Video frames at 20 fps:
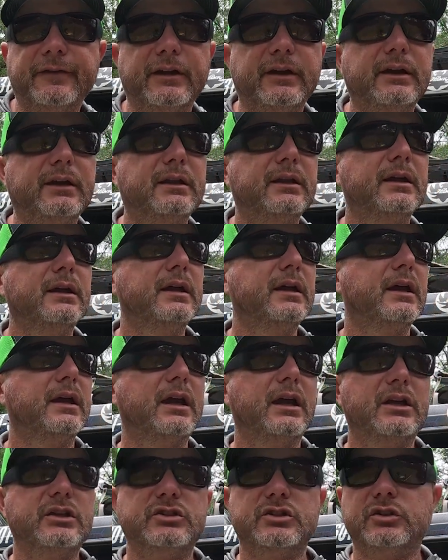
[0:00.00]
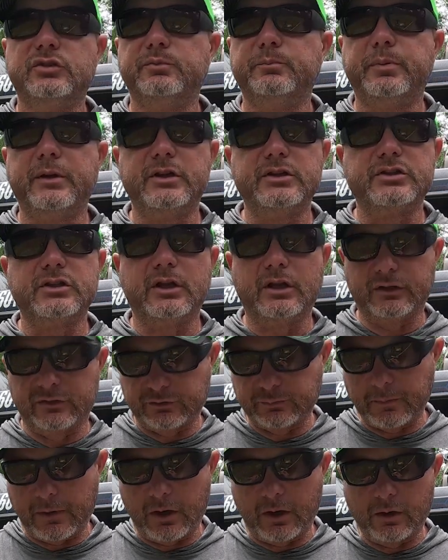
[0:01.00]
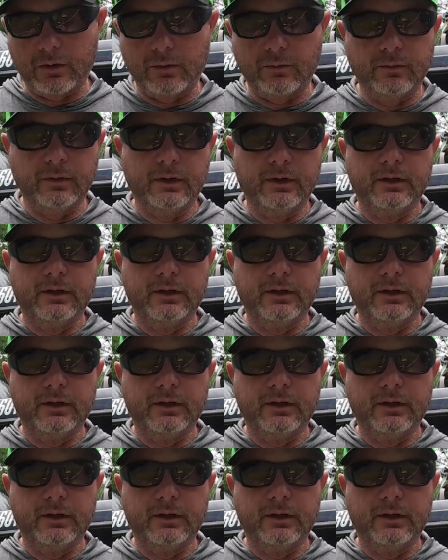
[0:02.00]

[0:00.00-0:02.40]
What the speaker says: feet and just pitching a small